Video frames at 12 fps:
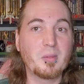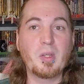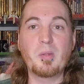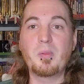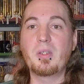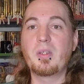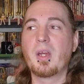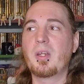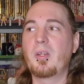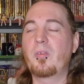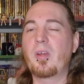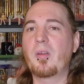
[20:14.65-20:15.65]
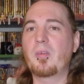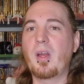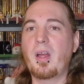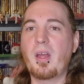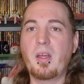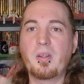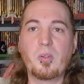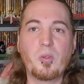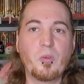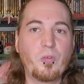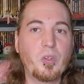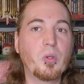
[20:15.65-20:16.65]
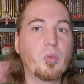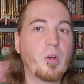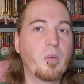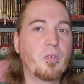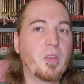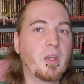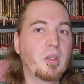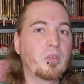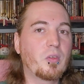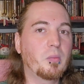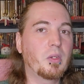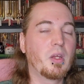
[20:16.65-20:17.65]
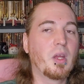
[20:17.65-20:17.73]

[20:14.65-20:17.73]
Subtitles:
and maybe you kind of got a new view of things from